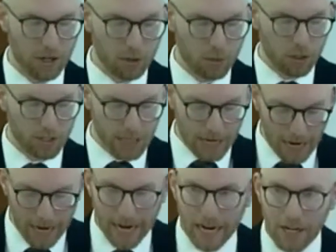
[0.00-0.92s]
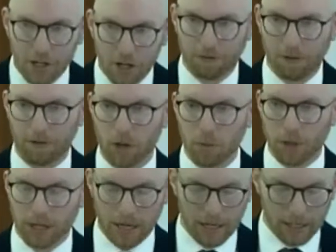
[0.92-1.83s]
In other words, the age of
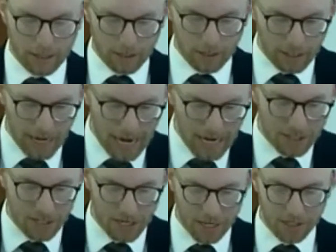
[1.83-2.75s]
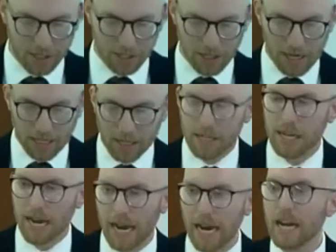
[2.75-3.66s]
fulfillment, the last days, this,
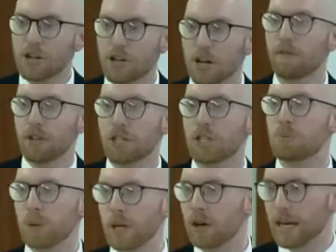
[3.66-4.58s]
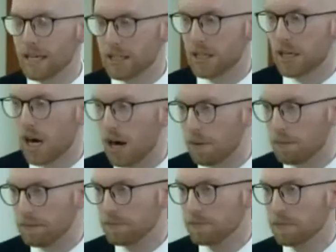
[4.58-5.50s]
this age of the Spirit has
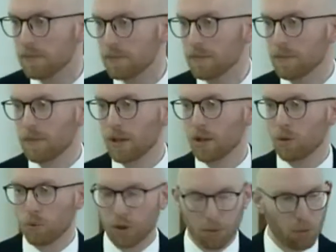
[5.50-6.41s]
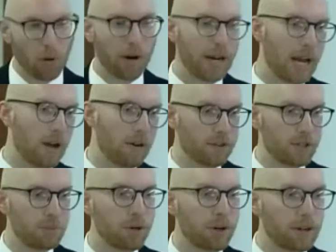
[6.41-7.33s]
come with the pouring out of
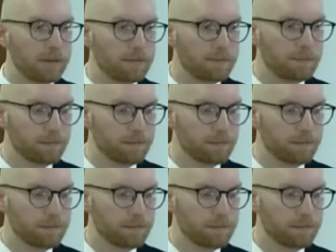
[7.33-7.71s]
the Spirit.